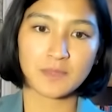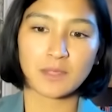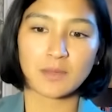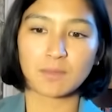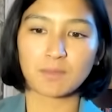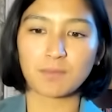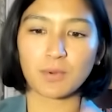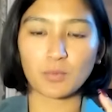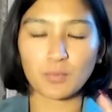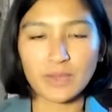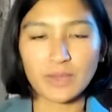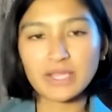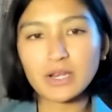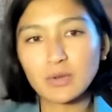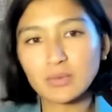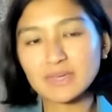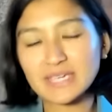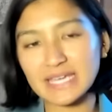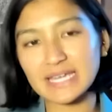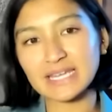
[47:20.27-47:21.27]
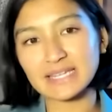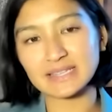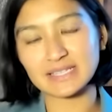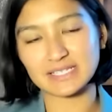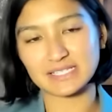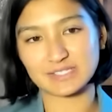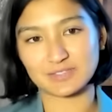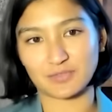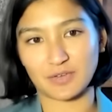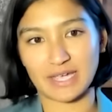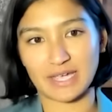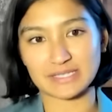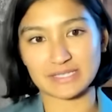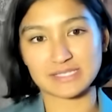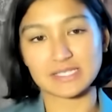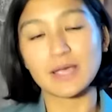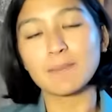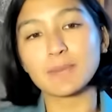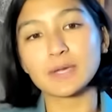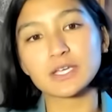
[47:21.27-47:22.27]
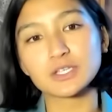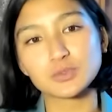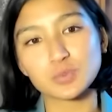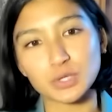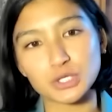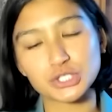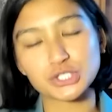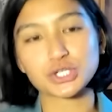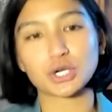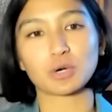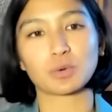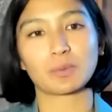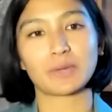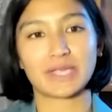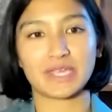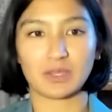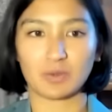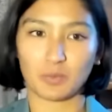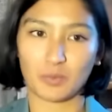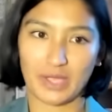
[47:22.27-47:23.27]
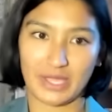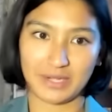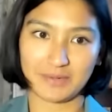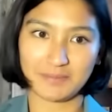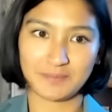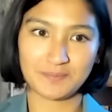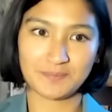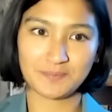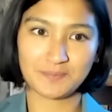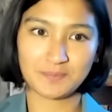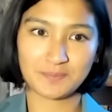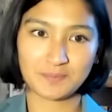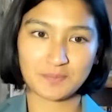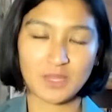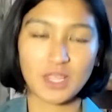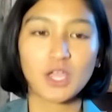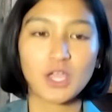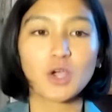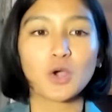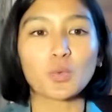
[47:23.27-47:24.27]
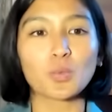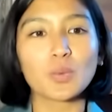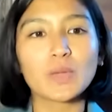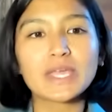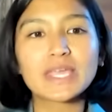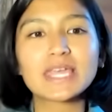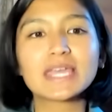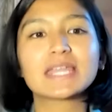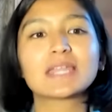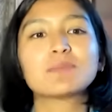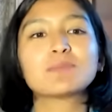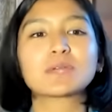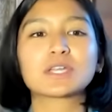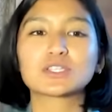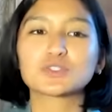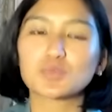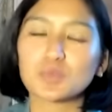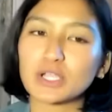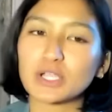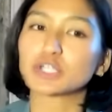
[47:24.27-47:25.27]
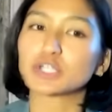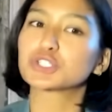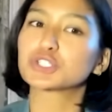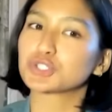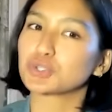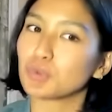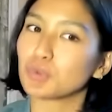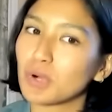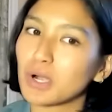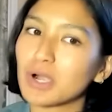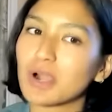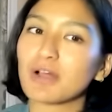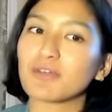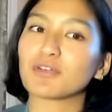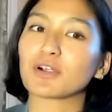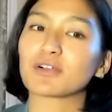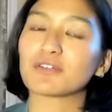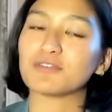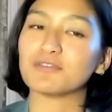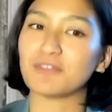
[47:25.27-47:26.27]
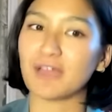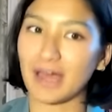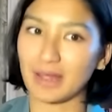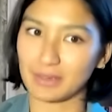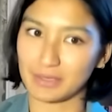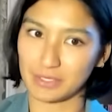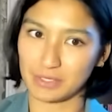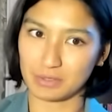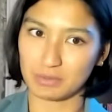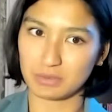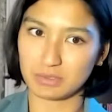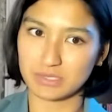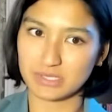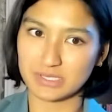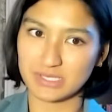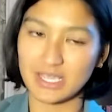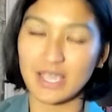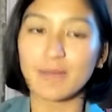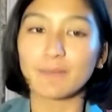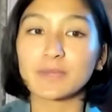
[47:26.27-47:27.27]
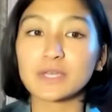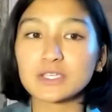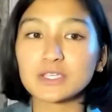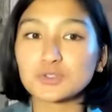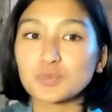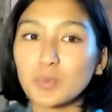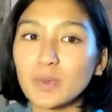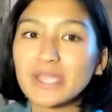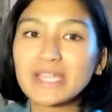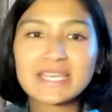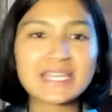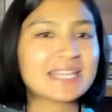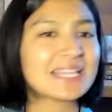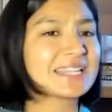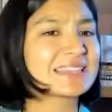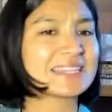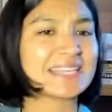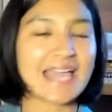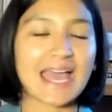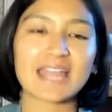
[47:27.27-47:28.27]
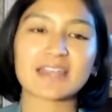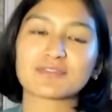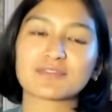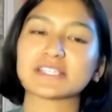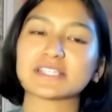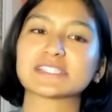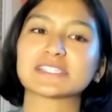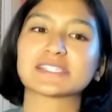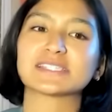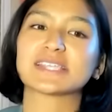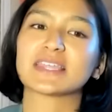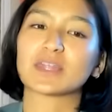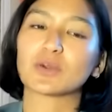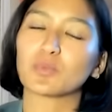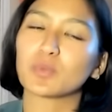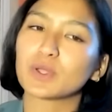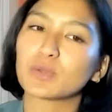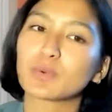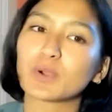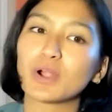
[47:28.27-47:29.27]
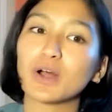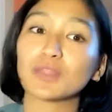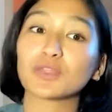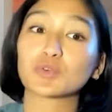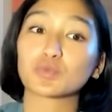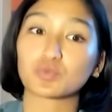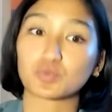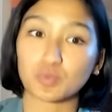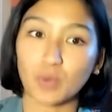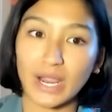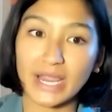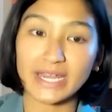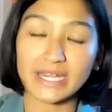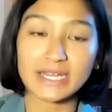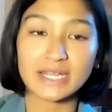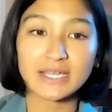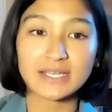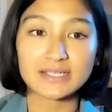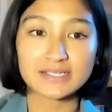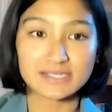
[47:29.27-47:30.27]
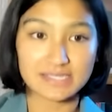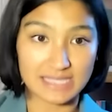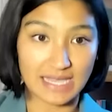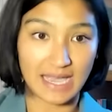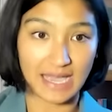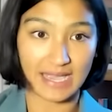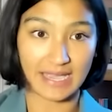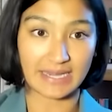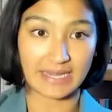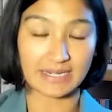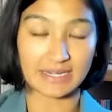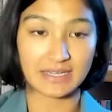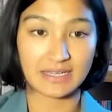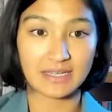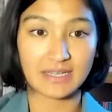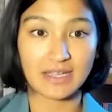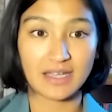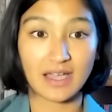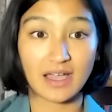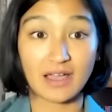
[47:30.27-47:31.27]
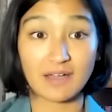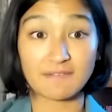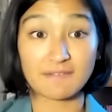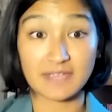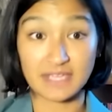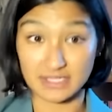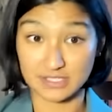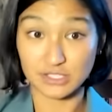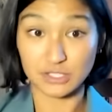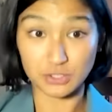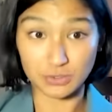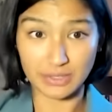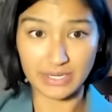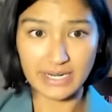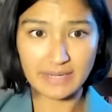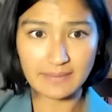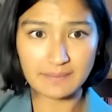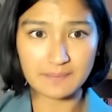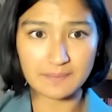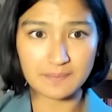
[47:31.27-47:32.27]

But we don't get in these fights because we're sure we can win. We get in because we are sure of our values, because we need at the end of this to say that we were on the right side of history.